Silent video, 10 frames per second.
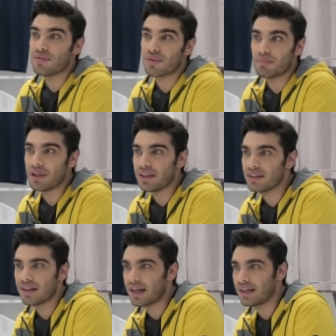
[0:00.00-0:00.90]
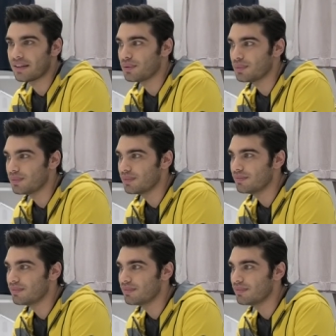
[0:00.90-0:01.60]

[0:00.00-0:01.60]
for me like to